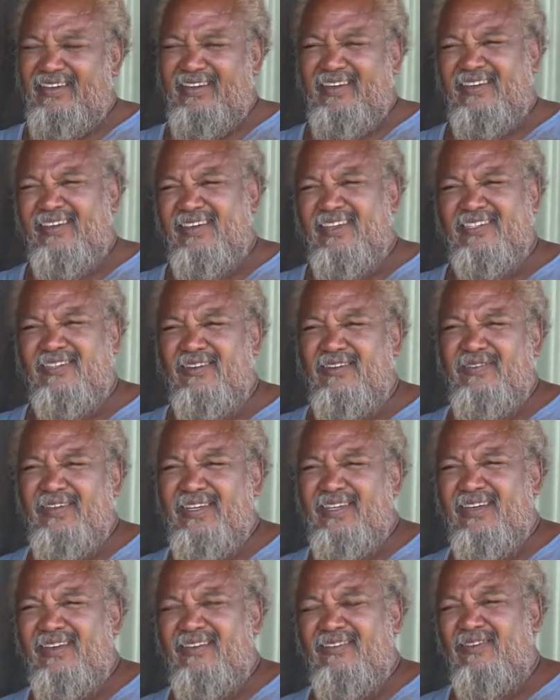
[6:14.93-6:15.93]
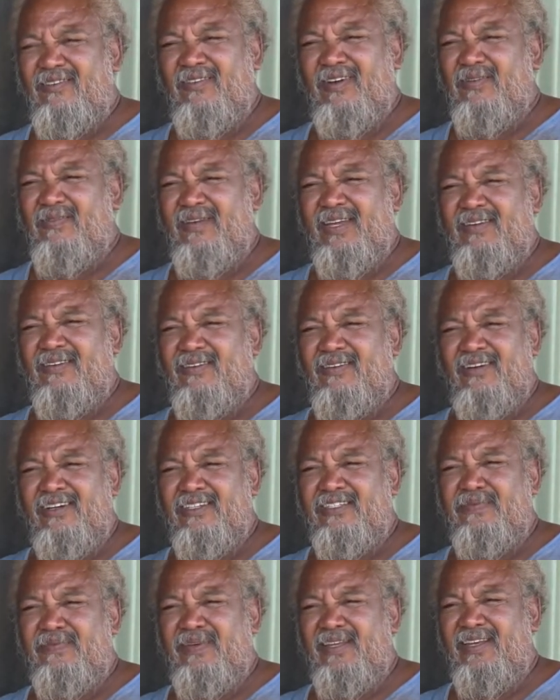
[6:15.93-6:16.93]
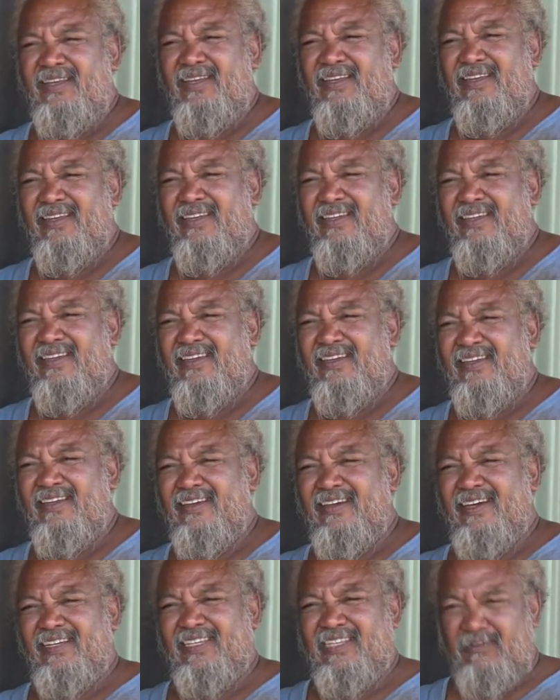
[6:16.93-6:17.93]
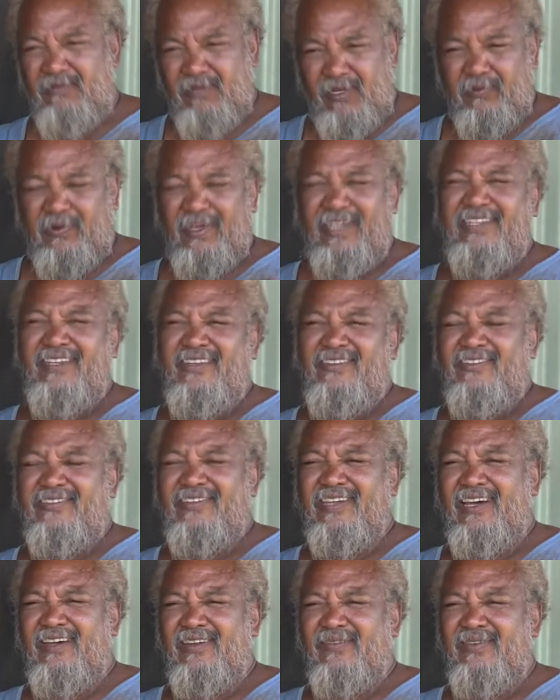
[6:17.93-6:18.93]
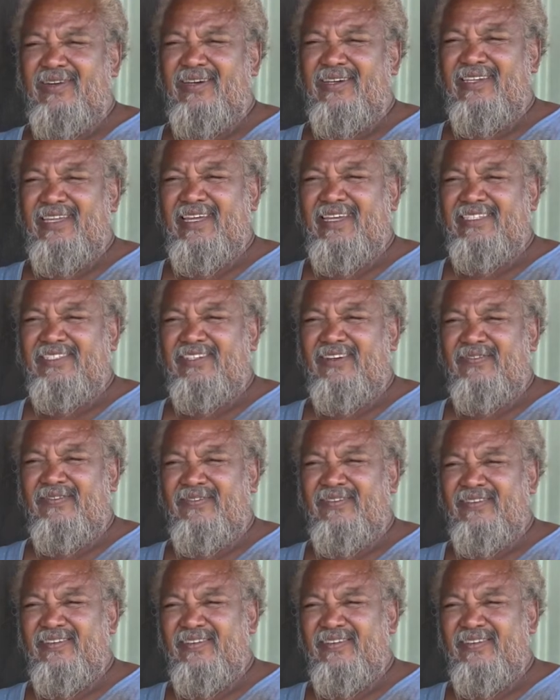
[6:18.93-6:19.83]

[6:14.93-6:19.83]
And that's all we done. No one went to hospital until we went into town for our days off.